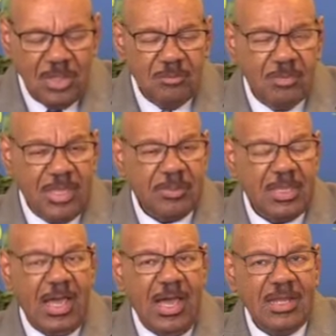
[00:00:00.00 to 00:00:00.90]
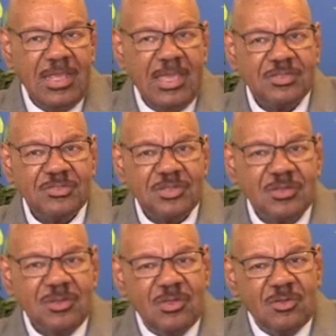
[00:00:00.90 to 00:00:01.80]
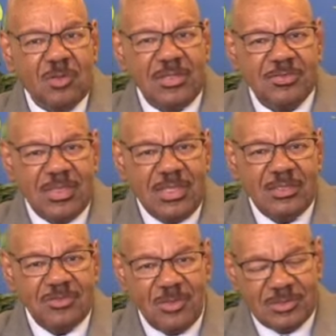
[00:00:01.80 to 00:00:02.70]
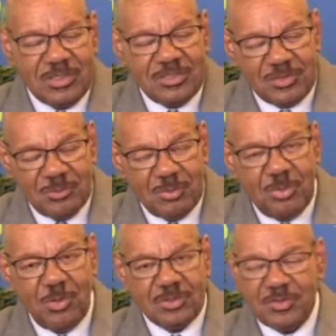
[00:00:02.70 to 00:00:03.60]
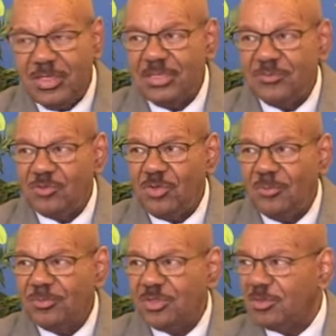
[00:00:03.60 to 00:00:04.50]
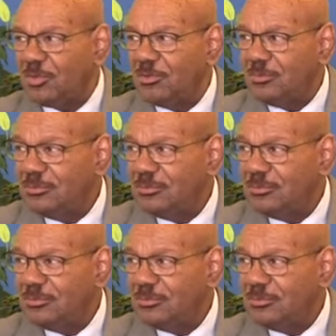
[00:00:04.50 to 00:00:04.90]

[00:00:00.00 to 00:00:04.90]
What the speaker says: maybe God has great things, or at least some important things for Trump to do.